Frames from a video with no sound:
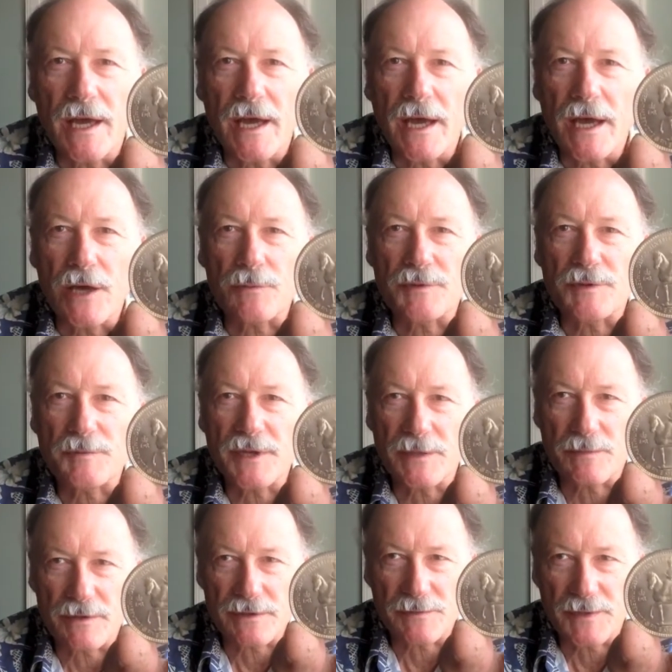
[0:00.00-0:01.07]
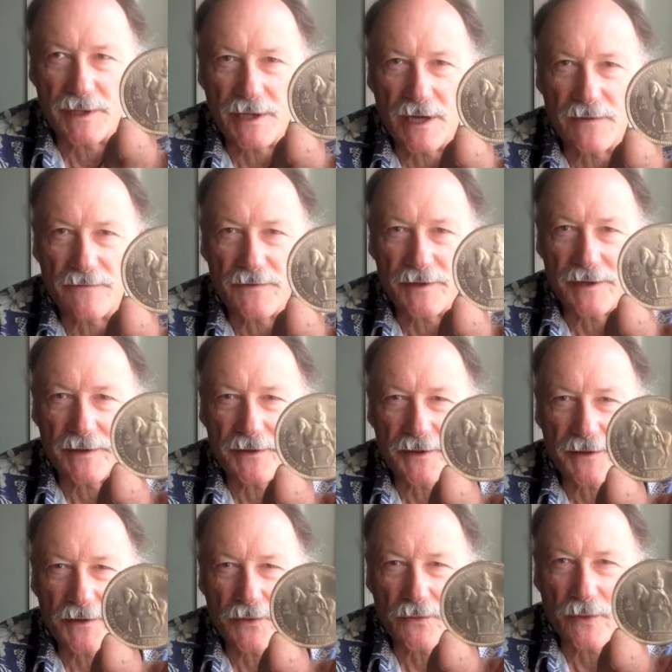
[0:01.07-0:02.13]
helped people to be confident
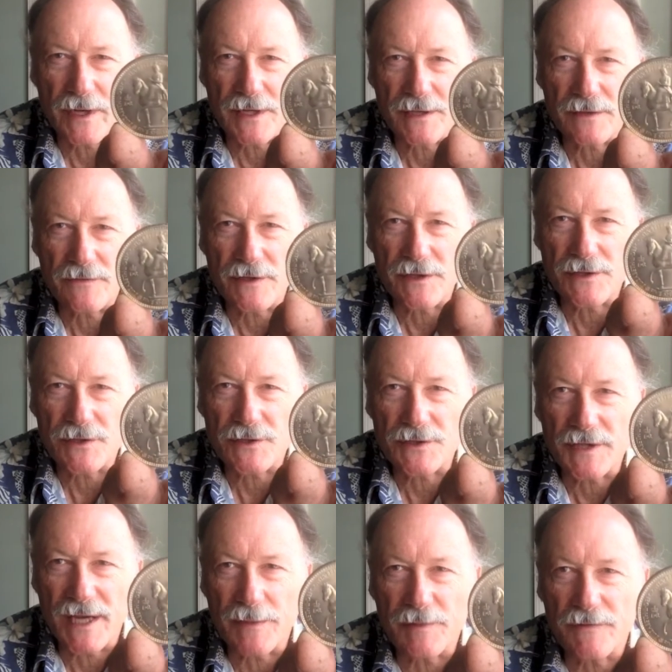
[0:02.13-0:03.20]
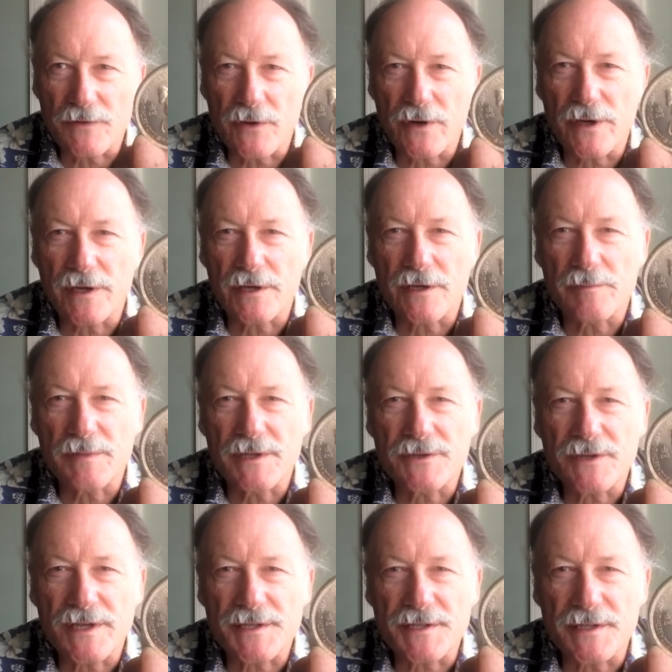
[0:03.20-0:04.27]
that the weight of each type of coin could be
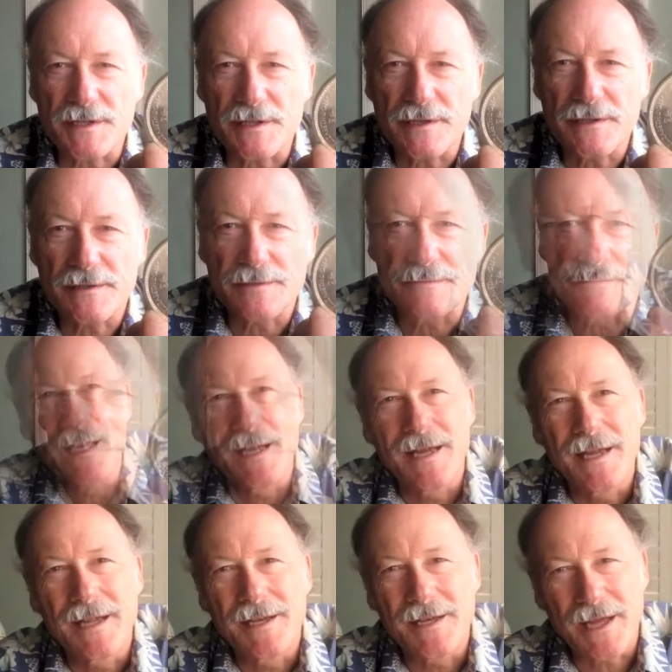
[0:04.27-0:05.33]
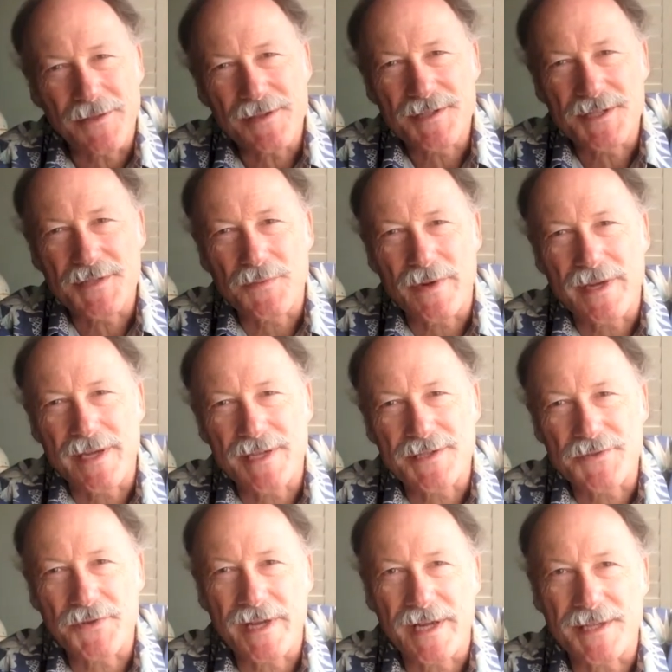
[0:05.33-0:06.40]
trusted. Now this is where
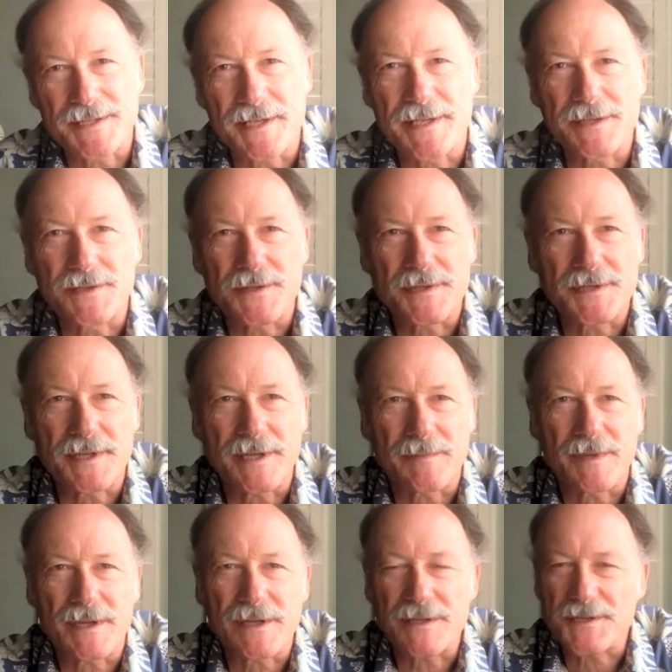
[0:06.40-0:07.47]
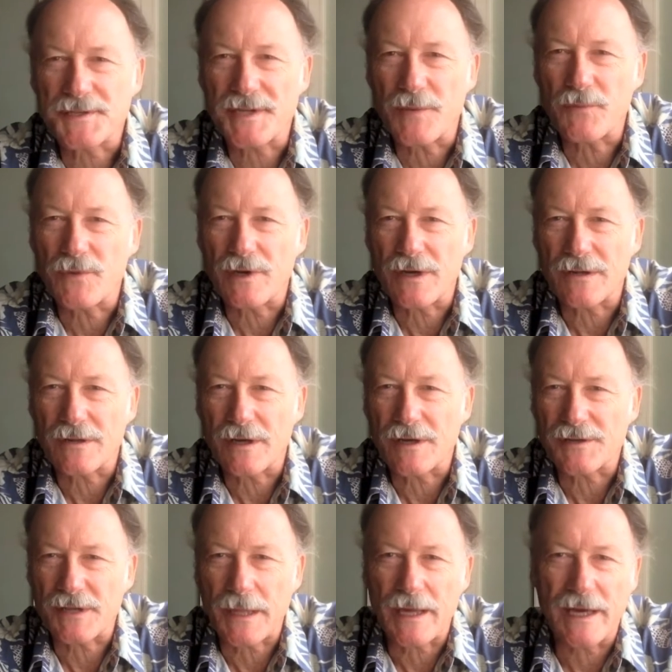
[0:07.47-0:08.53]
history gets interesting, because somewhere along
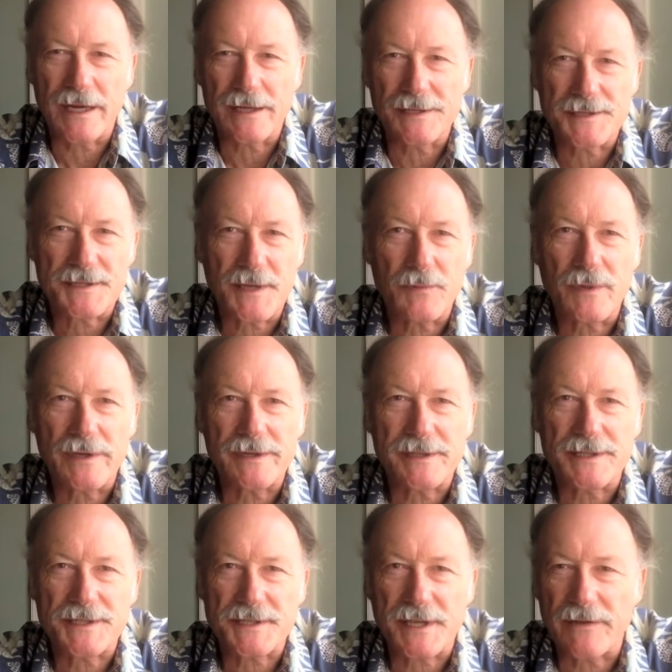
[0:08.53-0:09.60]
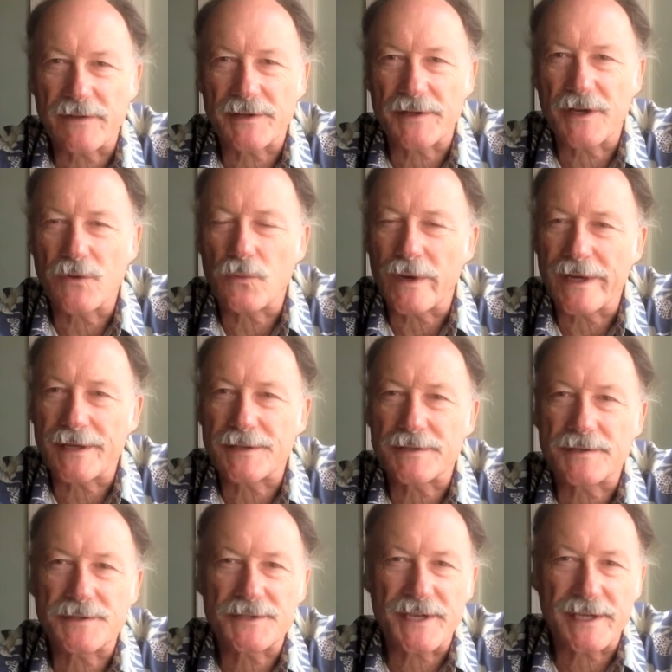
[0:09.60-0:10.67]
the line someone discovered a way to
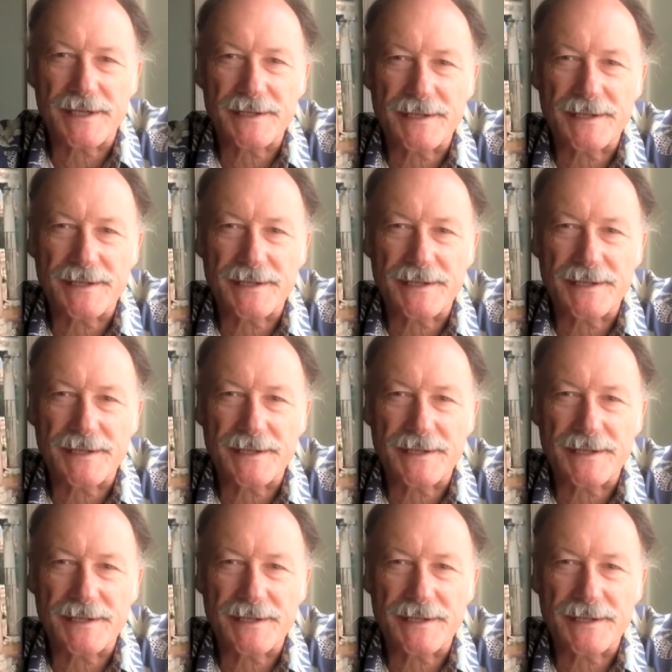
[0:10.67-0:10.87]
cheat.